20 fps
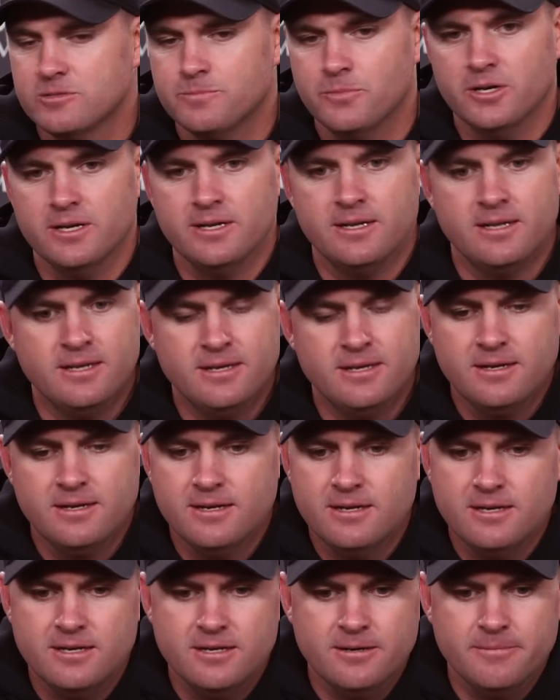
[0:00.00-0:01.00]
But
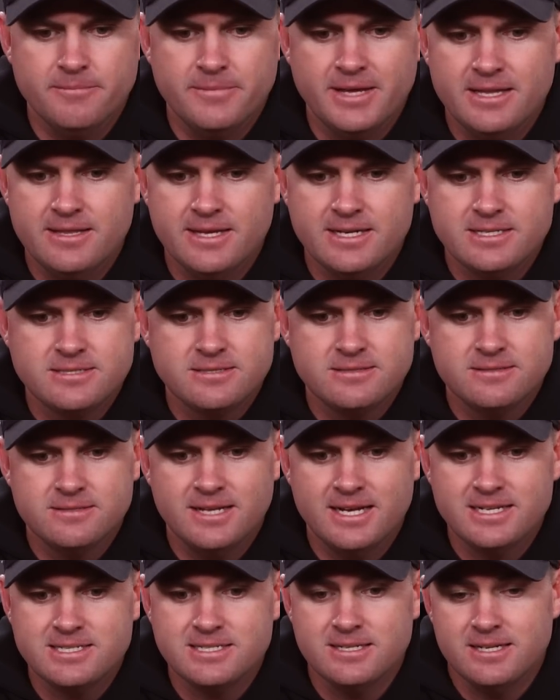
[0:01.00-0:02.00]
and
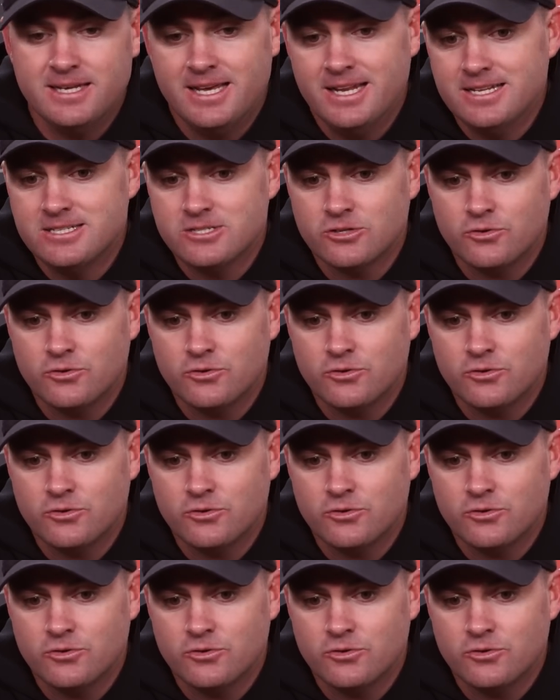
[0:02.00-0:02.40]
it's